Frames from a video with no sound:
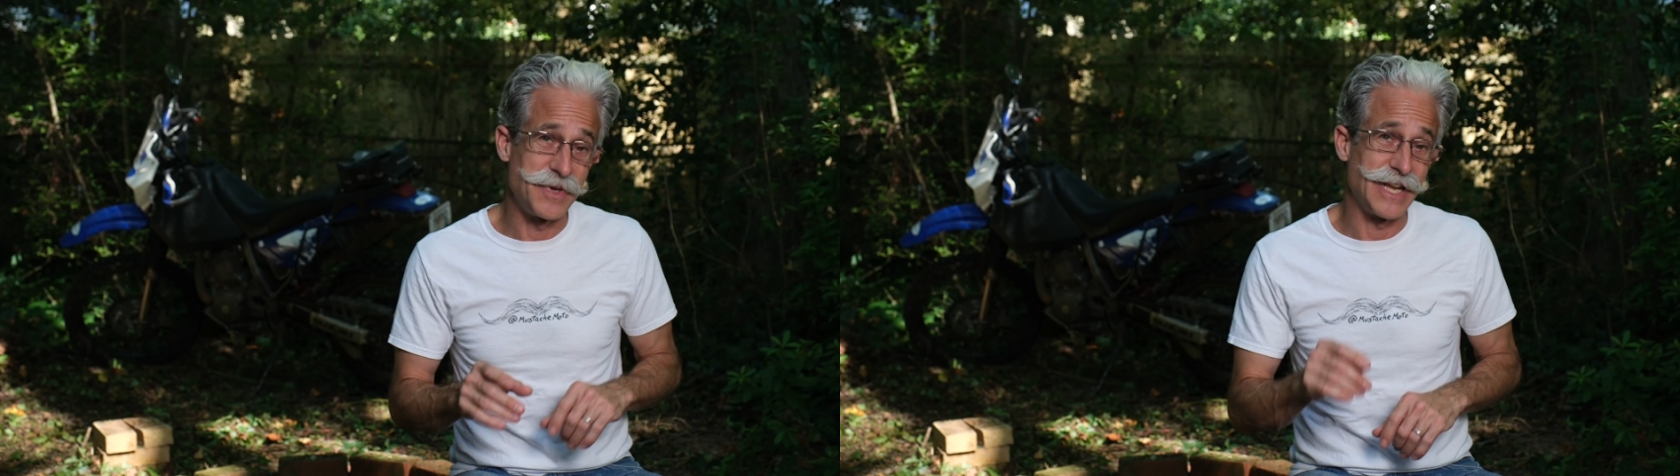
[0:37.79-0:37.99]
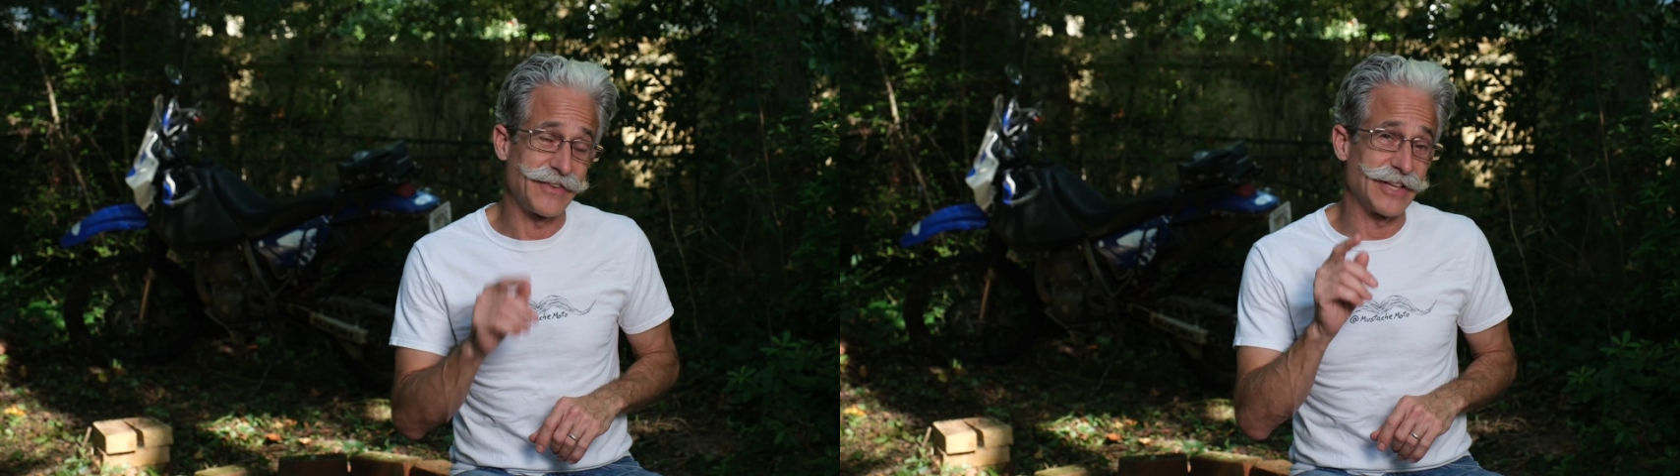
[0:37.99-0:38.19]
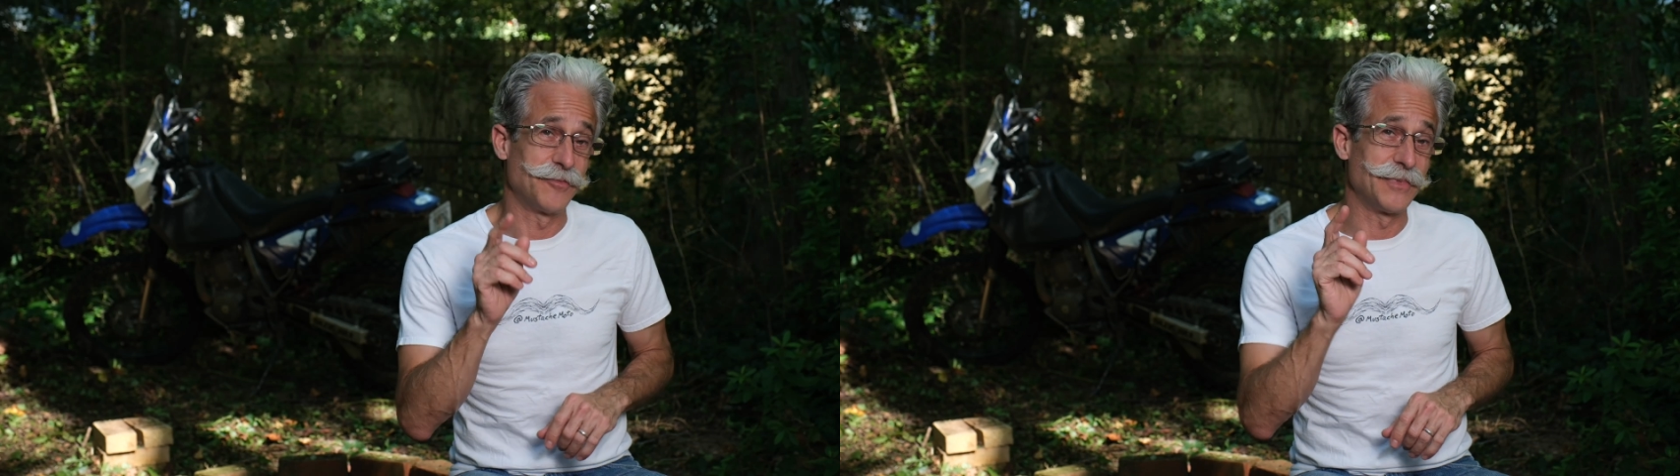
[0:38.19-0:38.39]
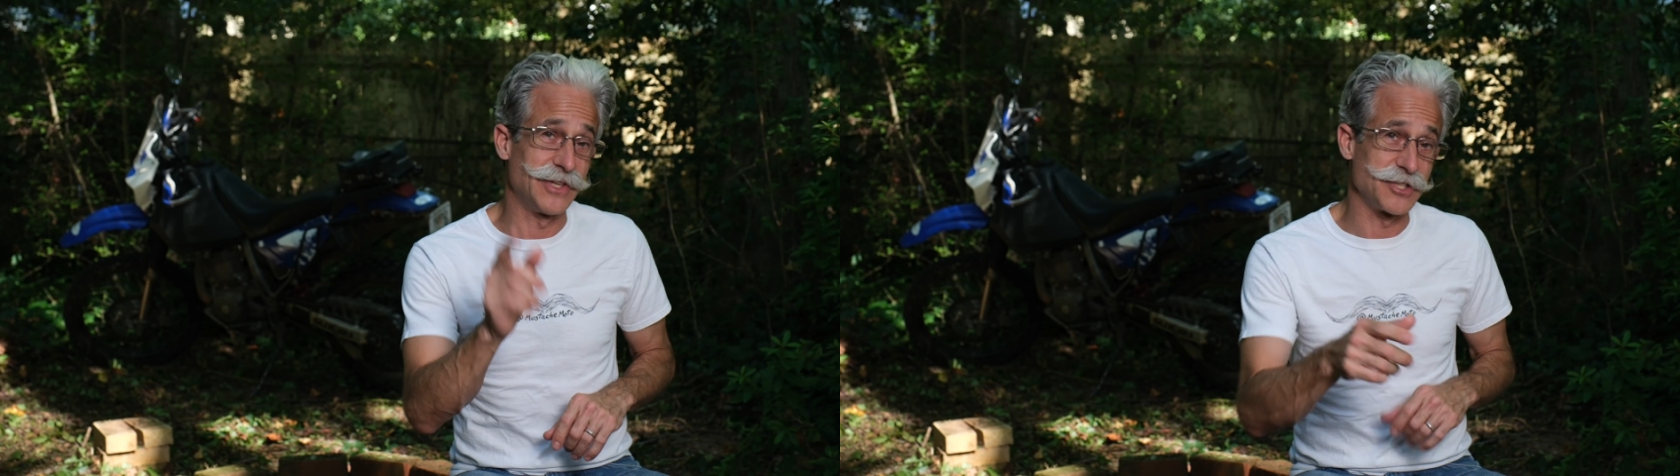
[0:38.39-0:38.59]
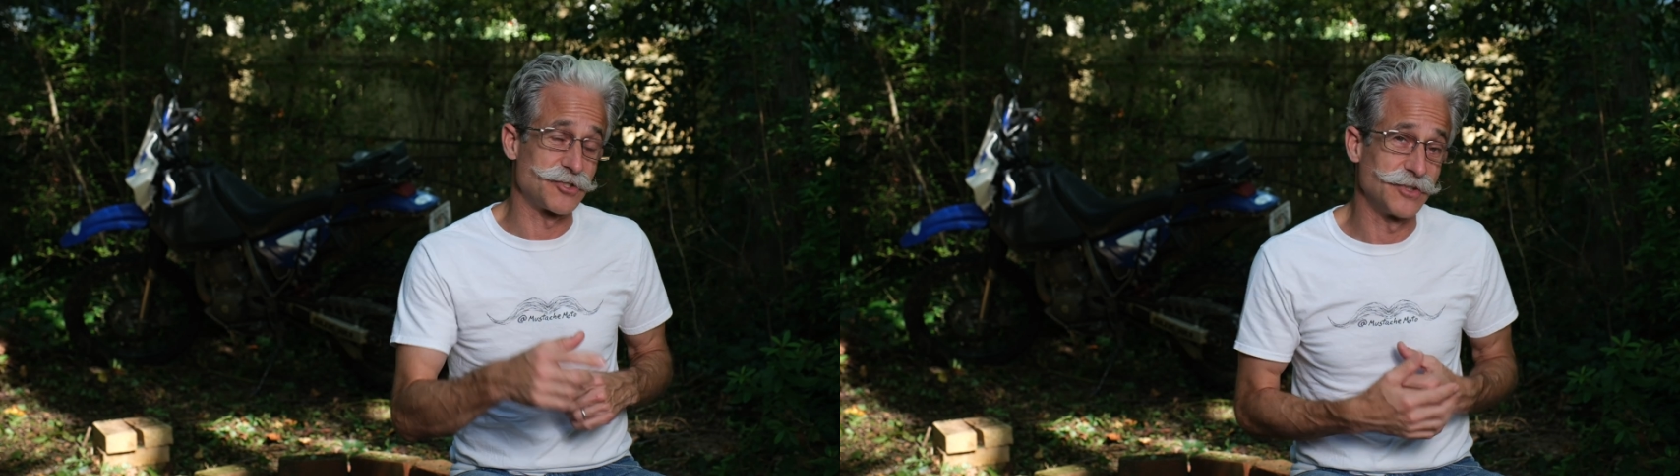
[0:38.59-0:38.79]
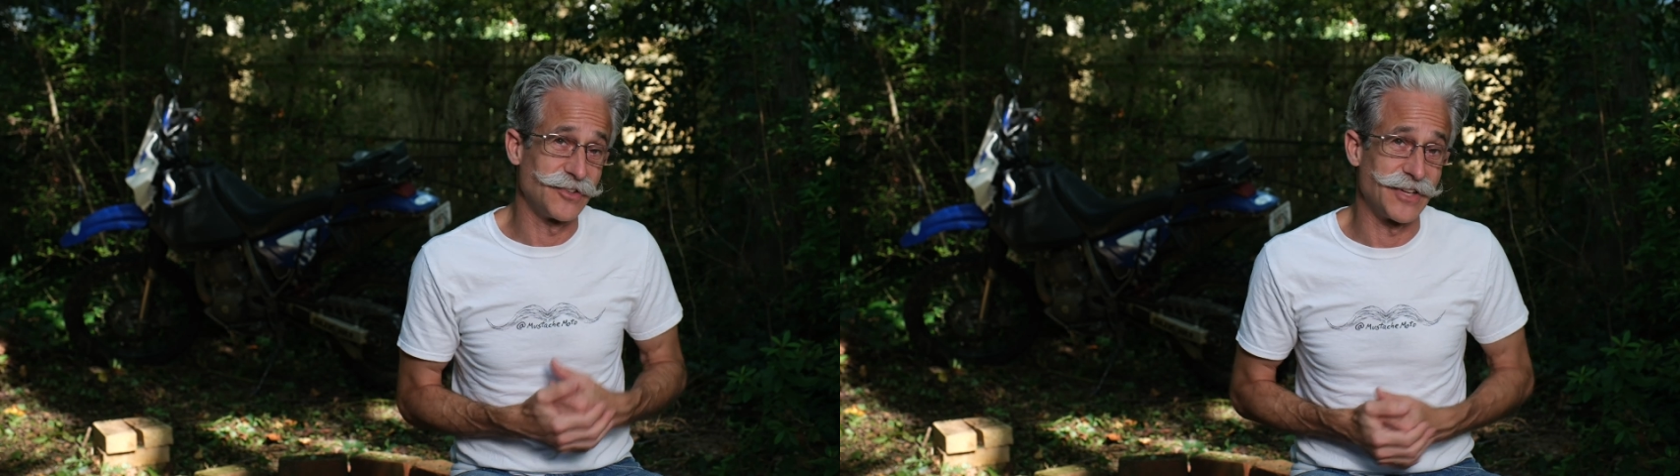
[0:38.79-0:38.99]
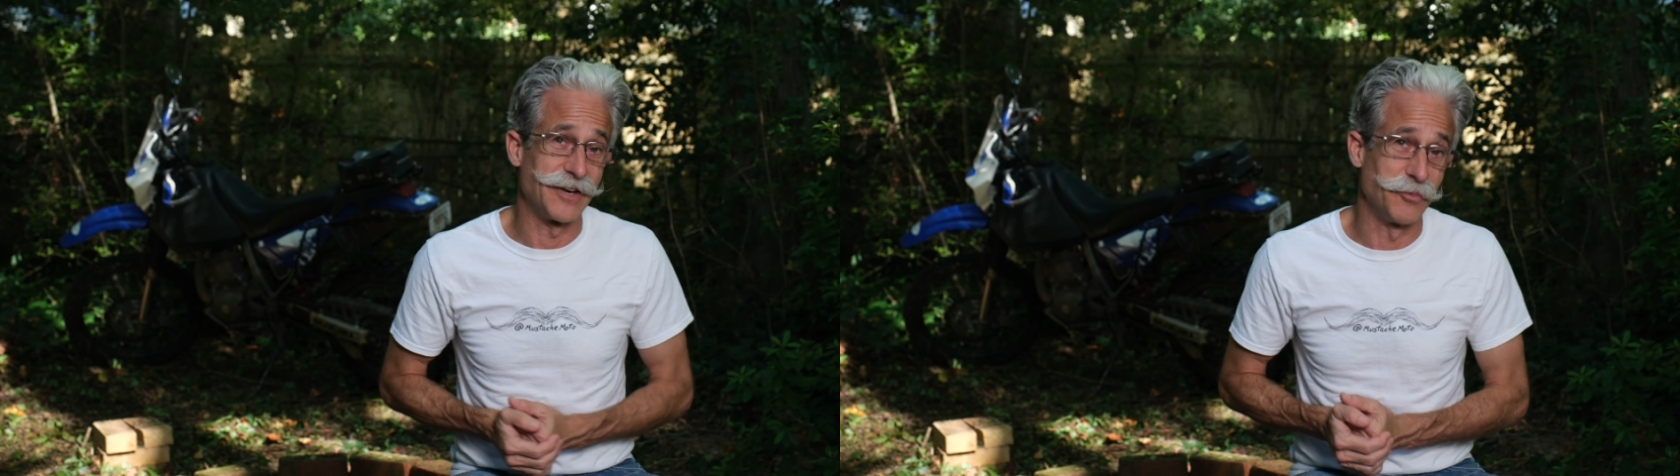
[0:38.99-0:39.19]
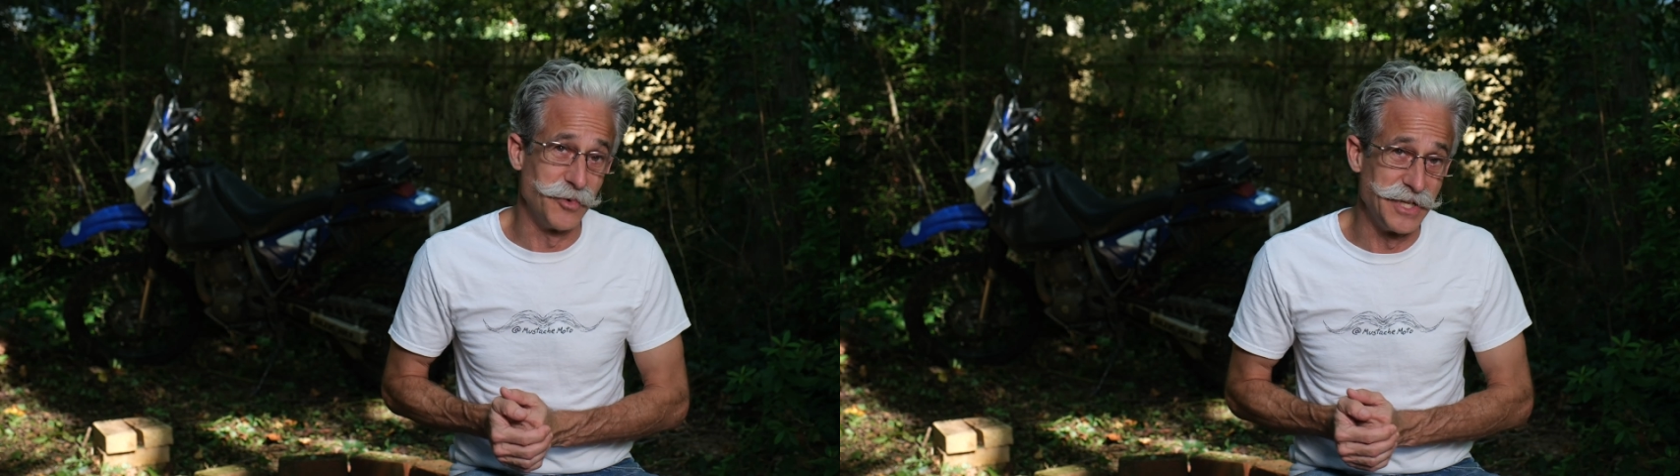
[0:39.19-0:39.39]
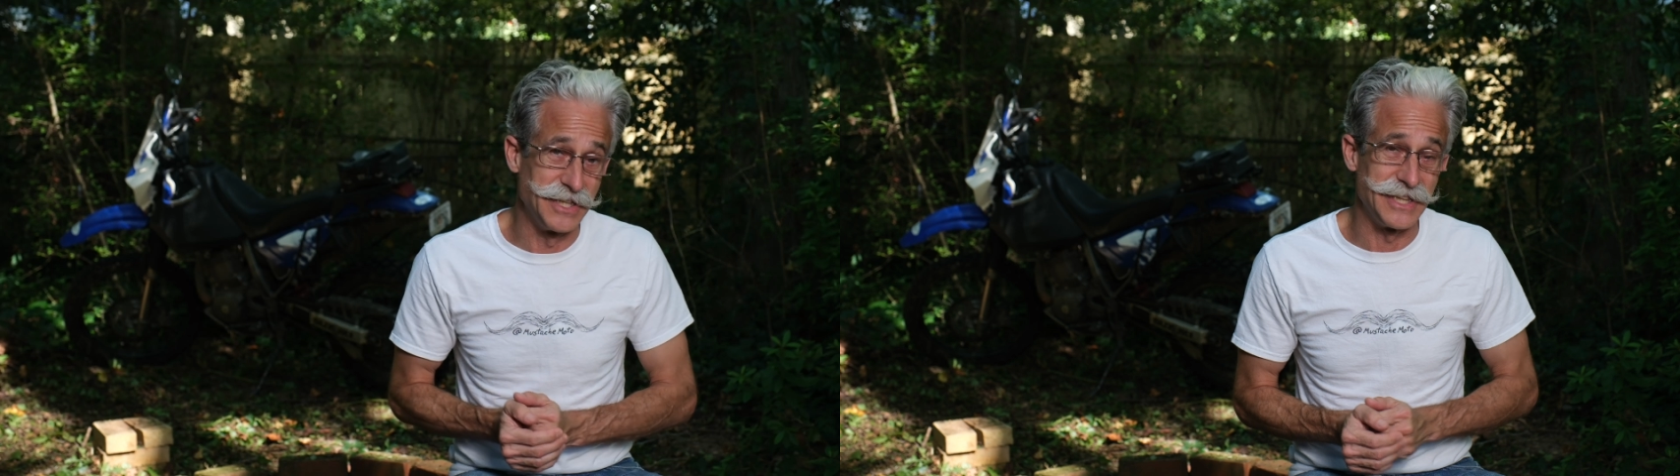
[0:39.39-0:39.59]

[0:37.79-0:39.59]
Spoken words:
and I've got some luxuries that I really